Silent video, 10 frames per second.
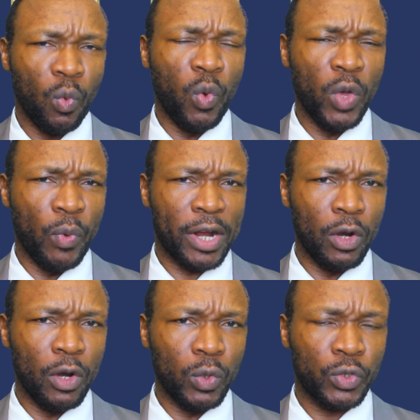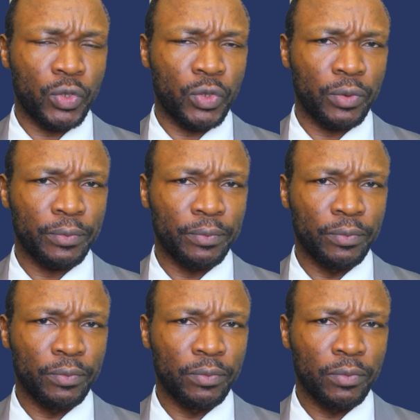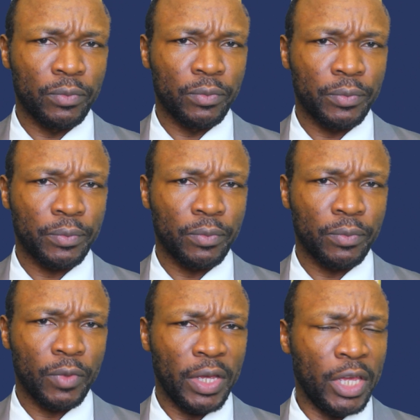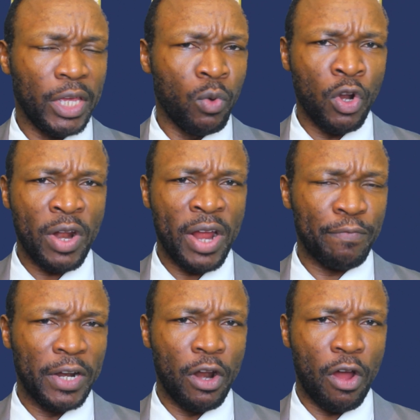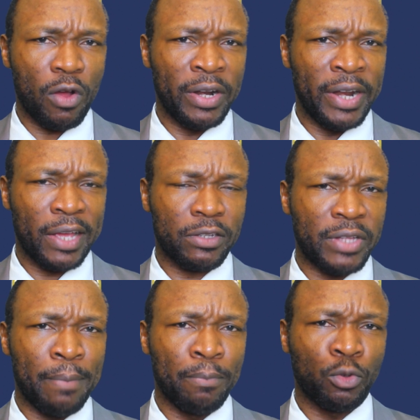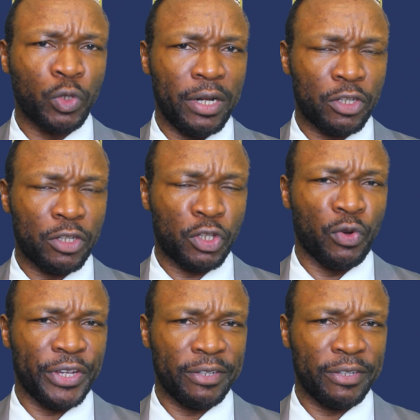We were close. He will not have the luck next time to tell the story.